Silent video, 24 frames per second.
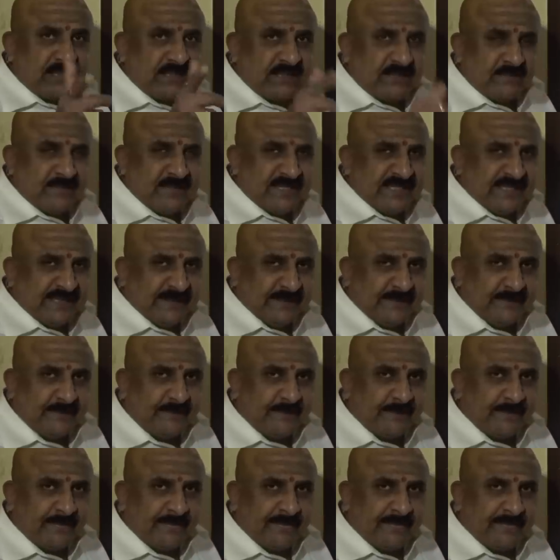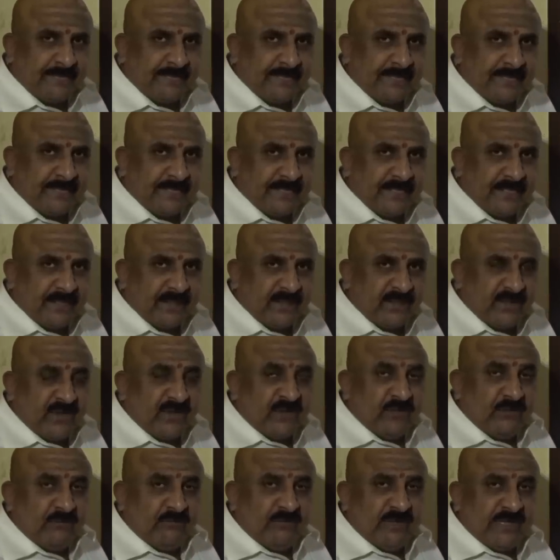to get the money,
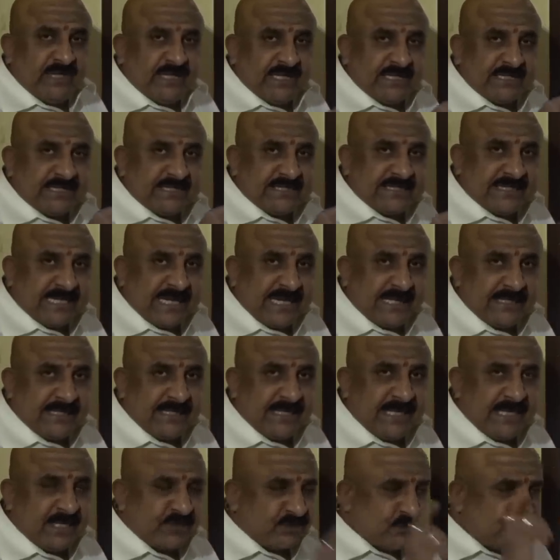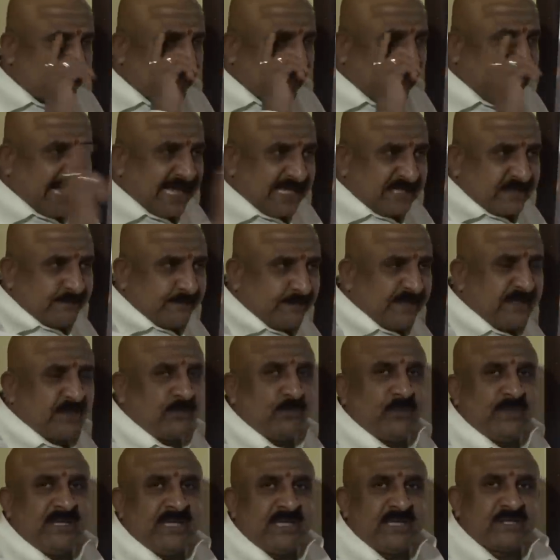whereas Saturn has to
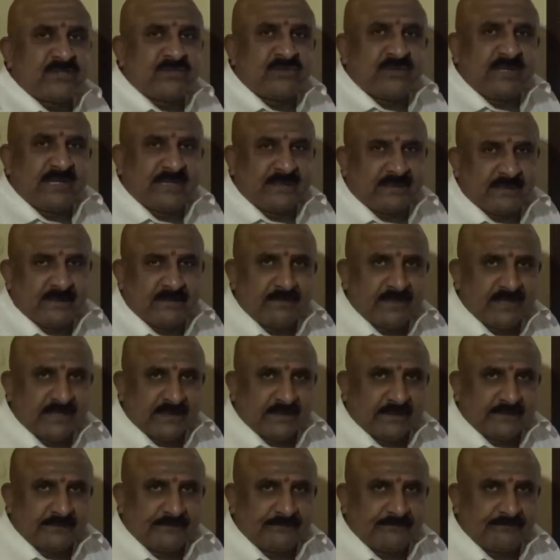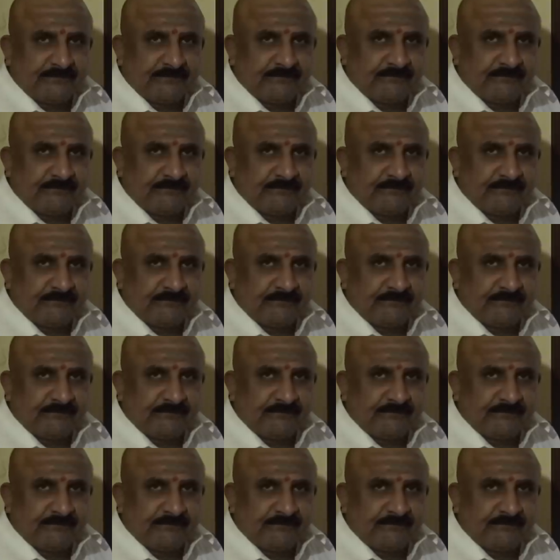aspect Venus to get the money.